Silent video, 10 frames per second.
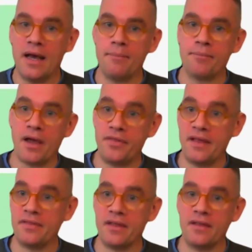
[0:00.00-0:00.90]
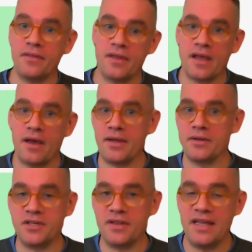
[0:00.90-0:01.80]
I think that going
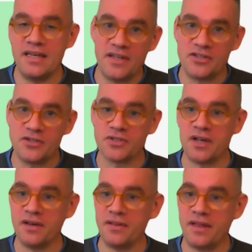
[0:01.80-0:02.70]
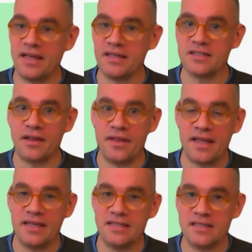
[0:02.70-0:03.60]
on to the individual side of things, I
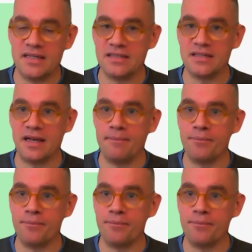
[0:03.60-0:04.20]
think is